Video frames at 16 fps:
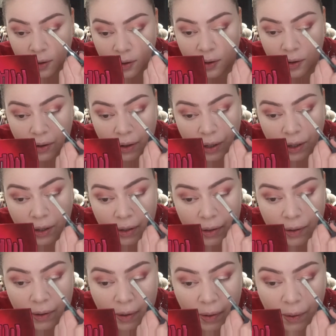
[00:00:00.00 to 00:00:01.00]
Oh yeah,
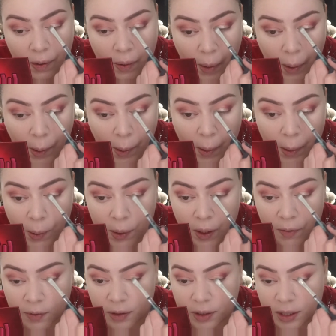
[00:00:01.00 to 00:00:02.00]
you
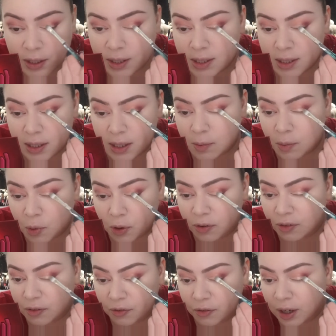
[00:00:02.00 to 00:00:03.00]
definitely can see more
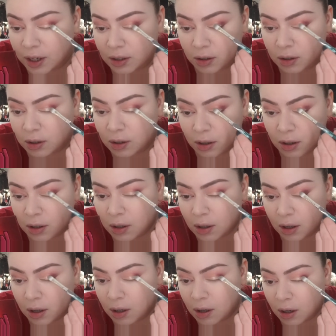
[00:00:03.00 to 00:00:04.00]
effect
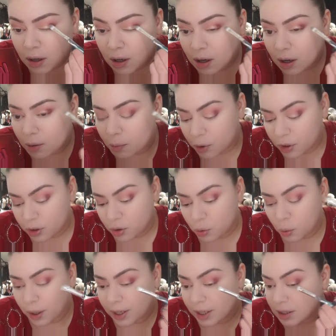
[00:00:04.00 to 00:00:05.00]
when you
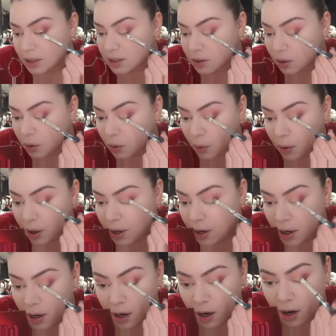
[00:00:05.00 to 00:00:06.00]
wet it. So
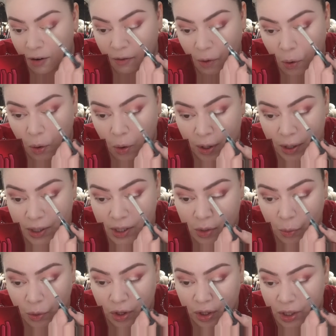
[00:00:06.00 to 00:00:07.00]
of course,
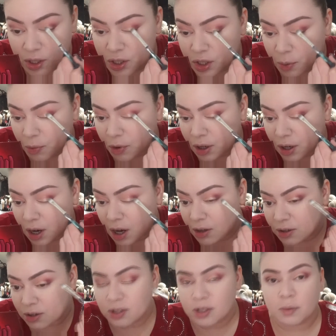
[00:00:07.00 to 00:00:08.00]
with these shimmery
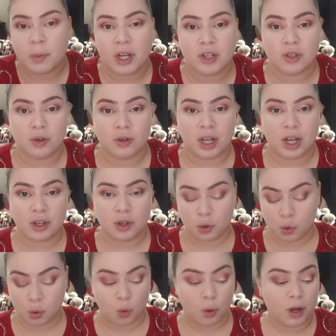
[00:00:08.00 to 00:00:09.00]
colors, make sure that
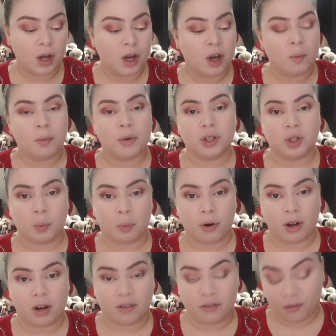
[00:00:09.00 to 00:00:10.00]
you put the
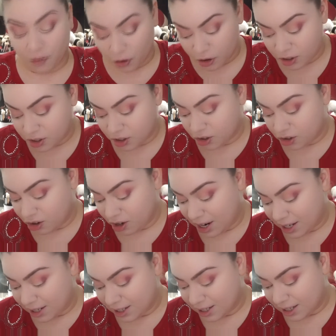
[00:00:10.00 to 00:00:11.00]
product first on your
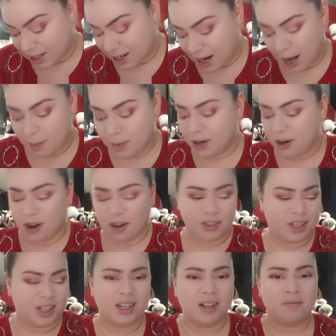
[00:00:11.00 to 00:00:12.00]
eyelid, on
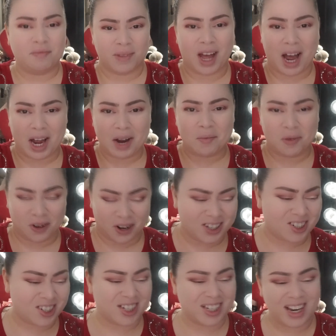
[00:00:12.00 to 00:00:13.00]
the eye
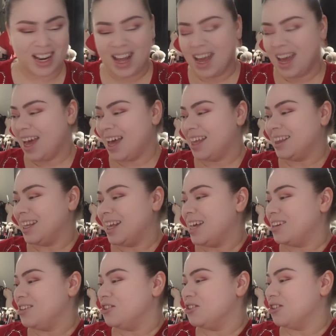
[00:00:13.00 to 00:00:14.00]
brush, and
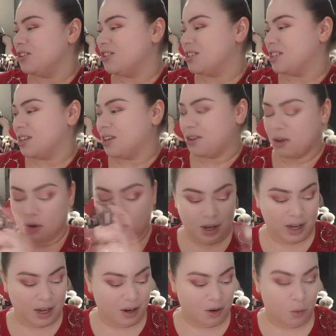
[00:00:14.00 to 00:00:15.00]
then you're just gonna go
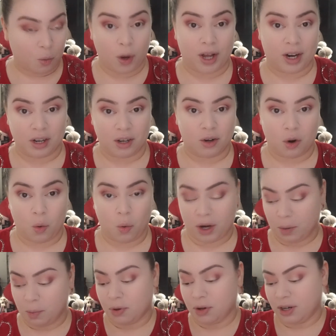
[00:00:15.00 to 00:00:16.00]
ahead and wet it. You don't want
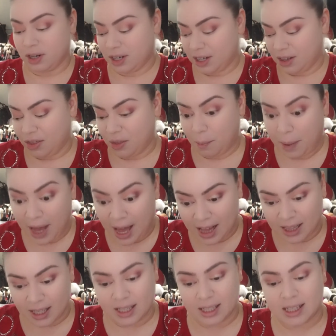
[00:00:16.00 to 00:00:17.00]
to put it in the
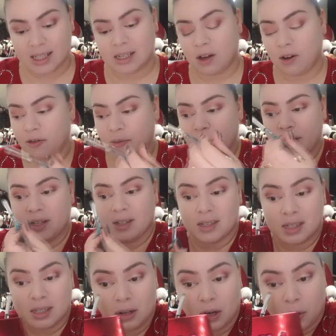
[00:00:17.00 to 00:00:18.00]
palette itself
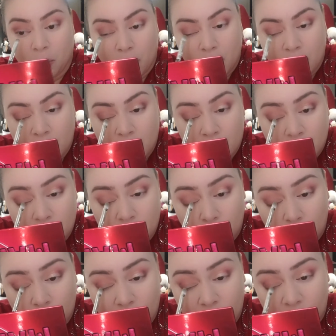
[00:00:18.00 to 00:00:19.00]
because, you know, you don't
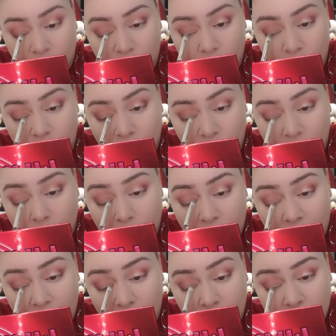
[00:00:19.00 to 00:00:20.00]
want to ruin the
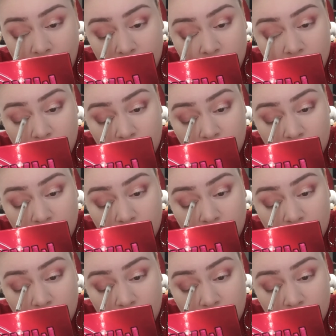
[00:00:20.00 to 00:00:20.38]
palette.